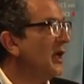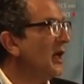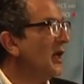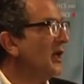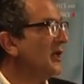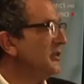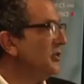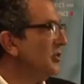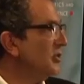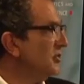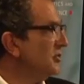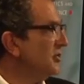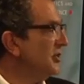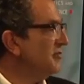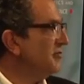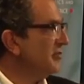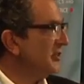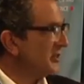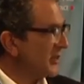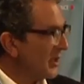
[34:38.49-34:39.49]
ideology,
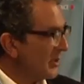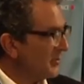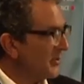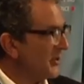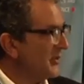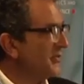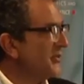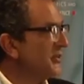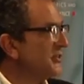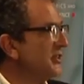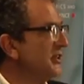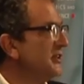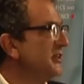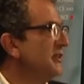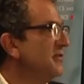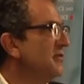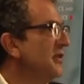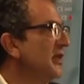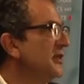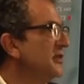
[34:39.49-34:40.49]
for example, of the
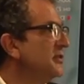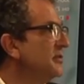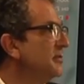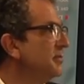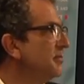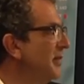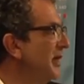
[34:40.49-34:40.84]
City of London,